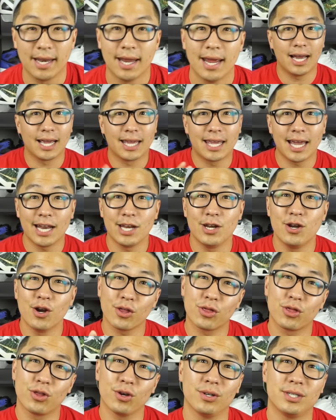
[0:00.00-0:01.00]
Again, you're
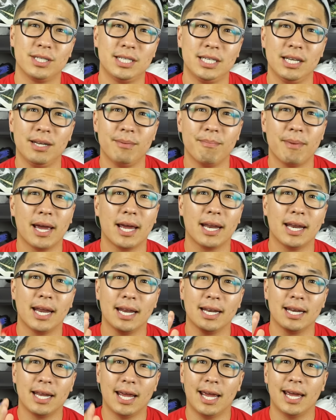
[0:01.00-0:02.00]
13, man,
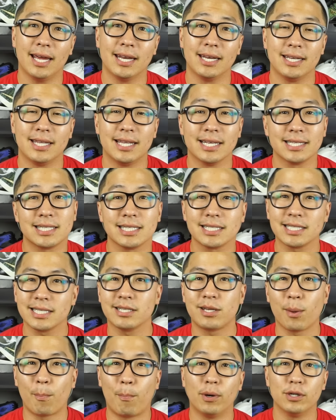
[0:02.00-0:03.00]
and this
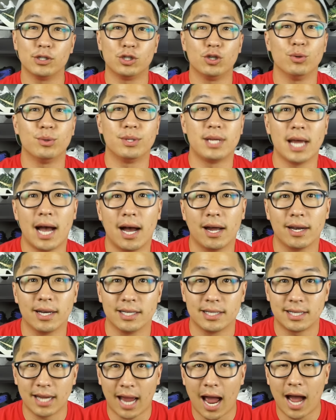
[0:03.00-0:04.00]
isn't to put you down
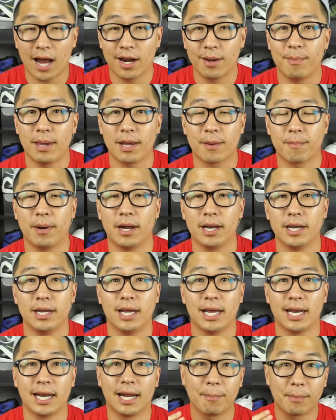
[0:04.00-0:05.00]
into how to make
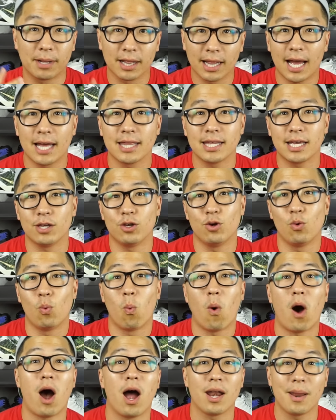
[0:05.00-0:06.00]
money, and I'm glad that you
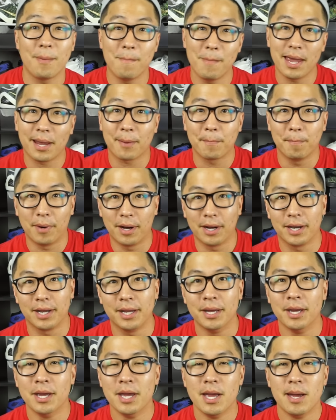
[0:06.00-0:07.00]
wanna make
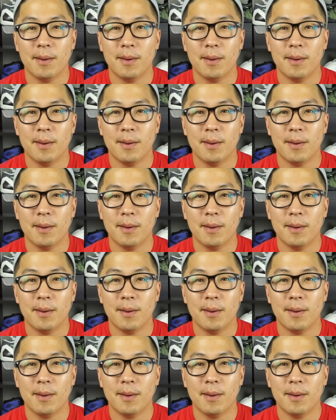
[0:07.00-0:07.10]
money,